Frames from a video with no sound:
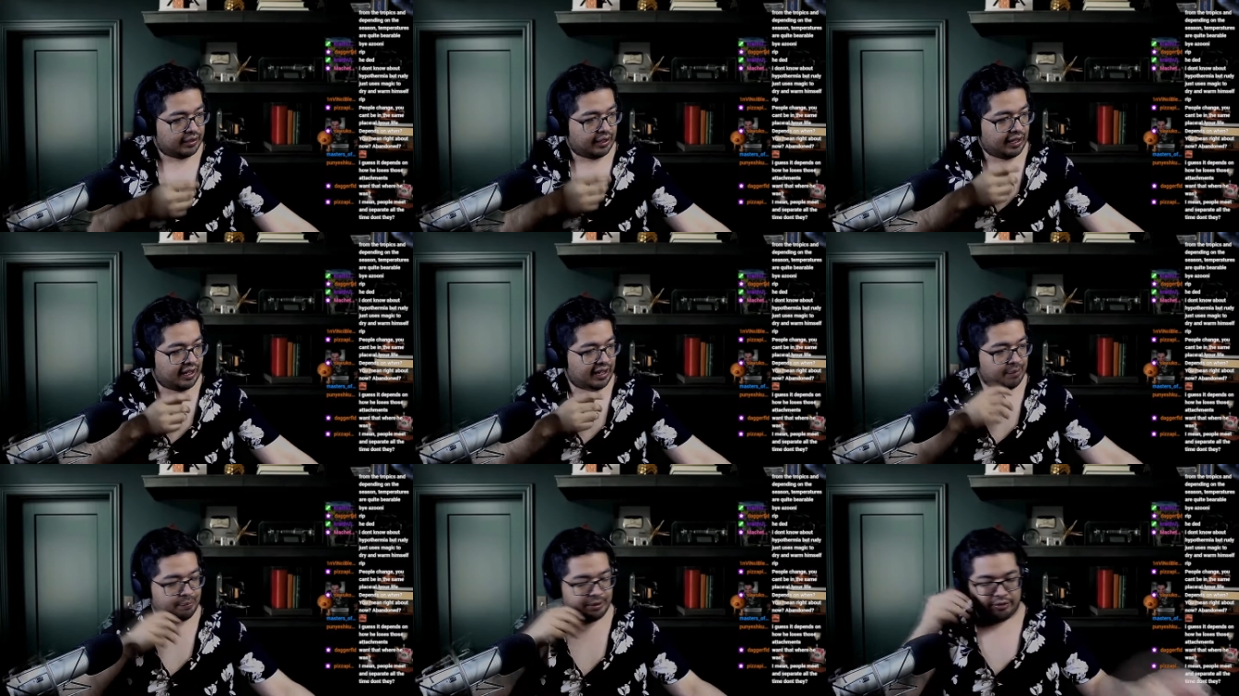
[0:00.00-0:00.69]

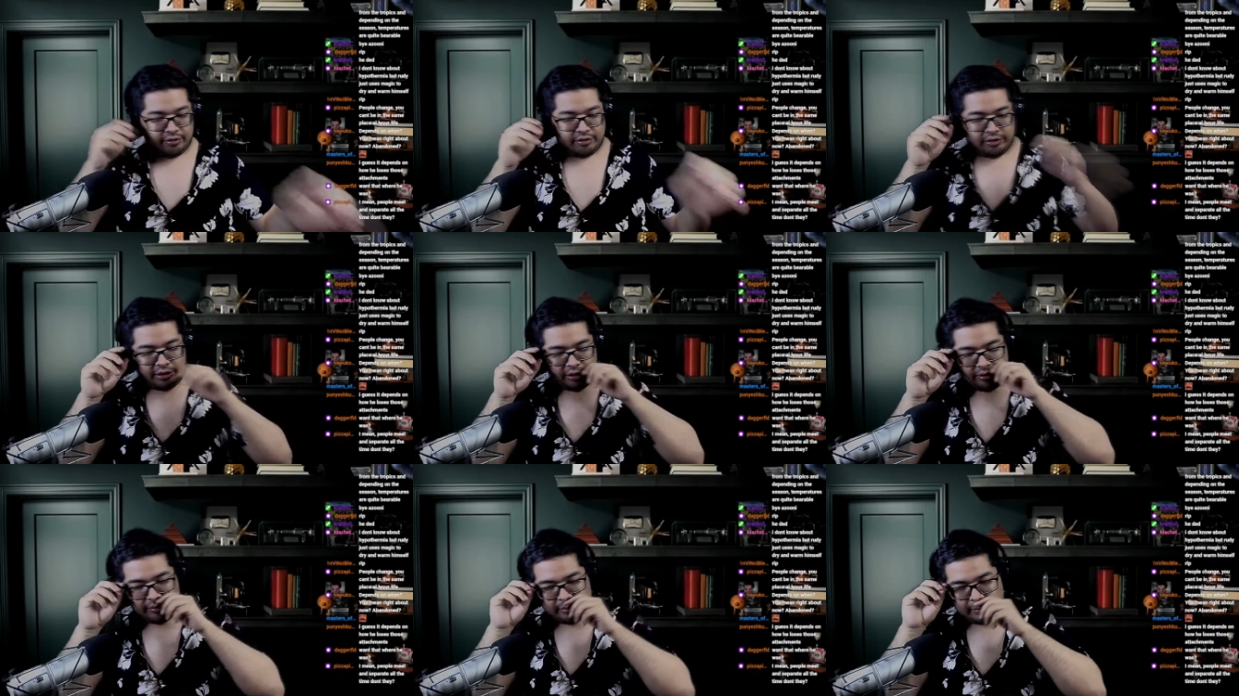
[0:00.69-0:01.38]
happens, you
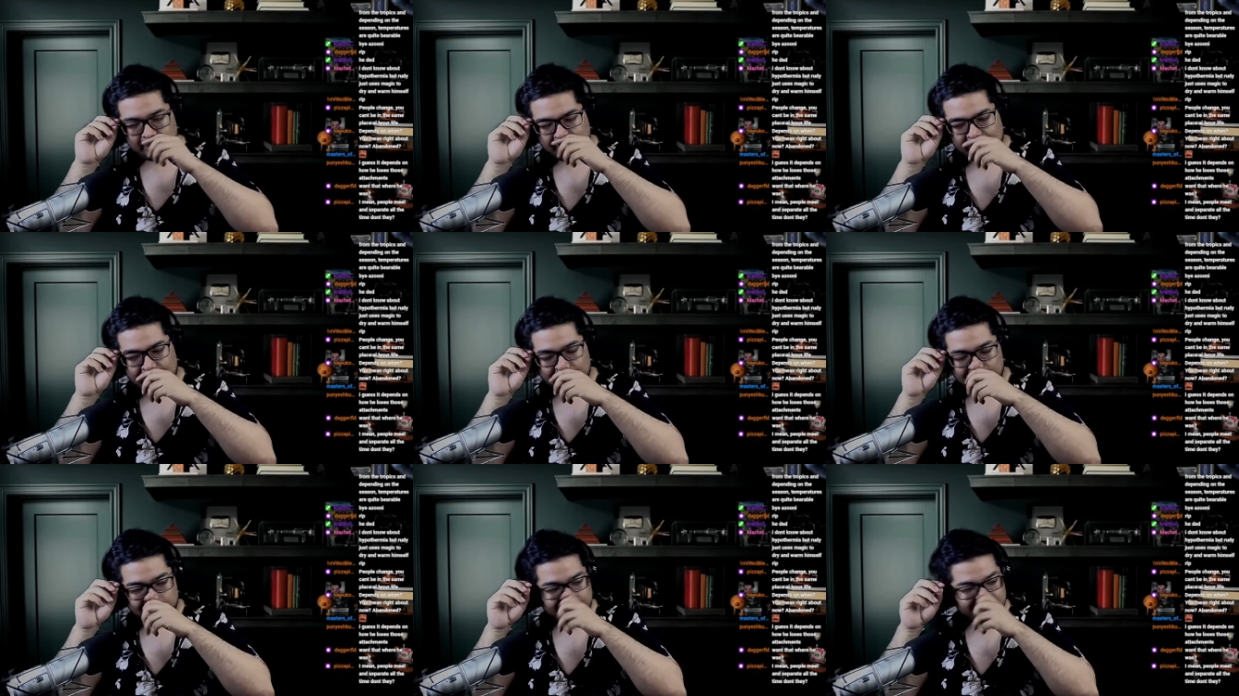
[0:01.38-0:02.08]
know?
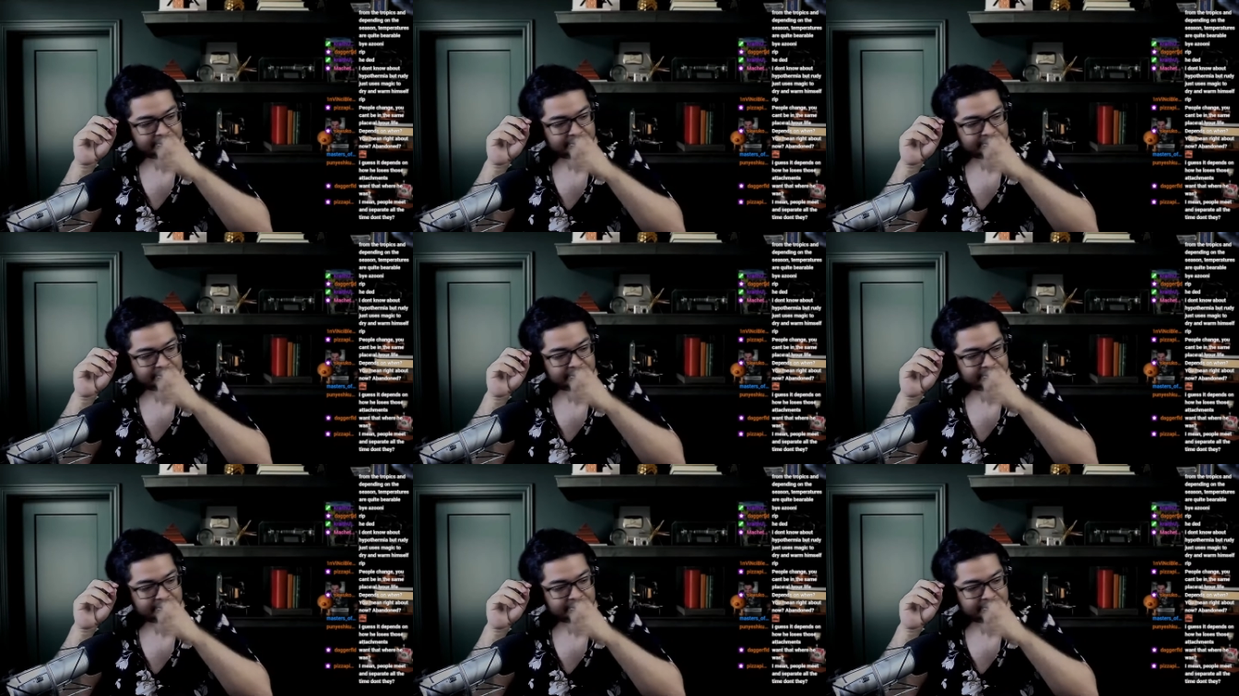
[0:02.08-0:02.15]
Like